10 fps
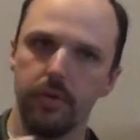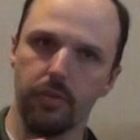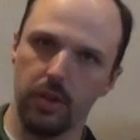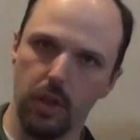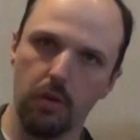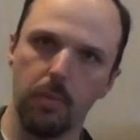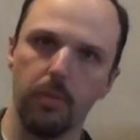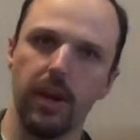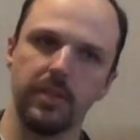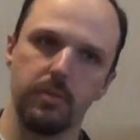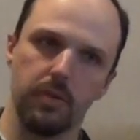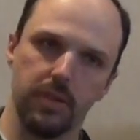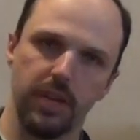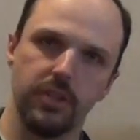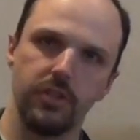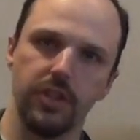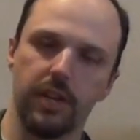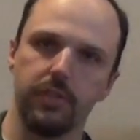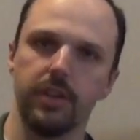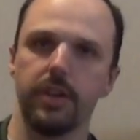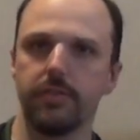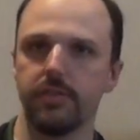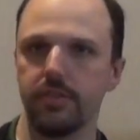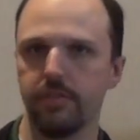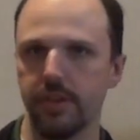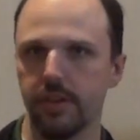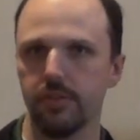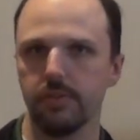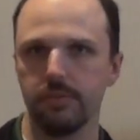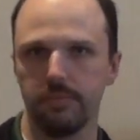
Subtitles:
for a lower price, we will cut you a check for the difference of the vehicle.